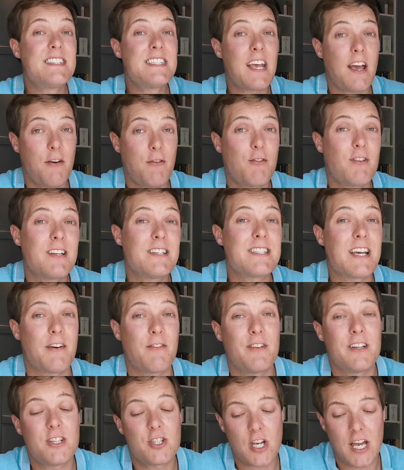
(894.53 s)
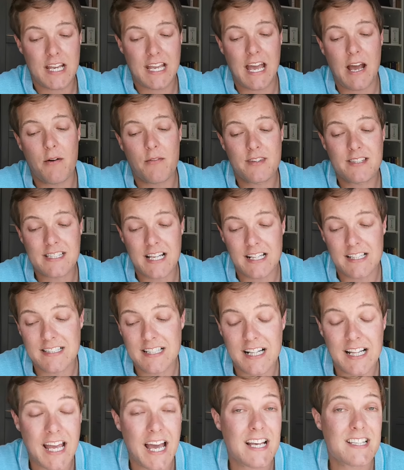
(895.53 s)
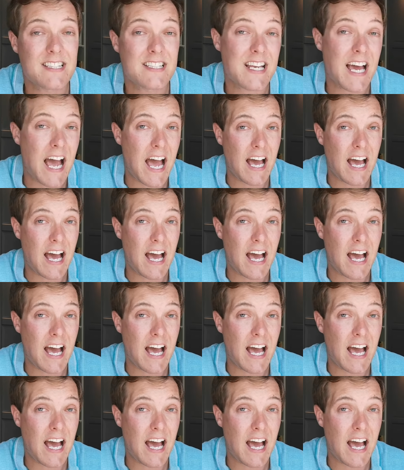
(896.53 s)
definitely check out the salicylic acid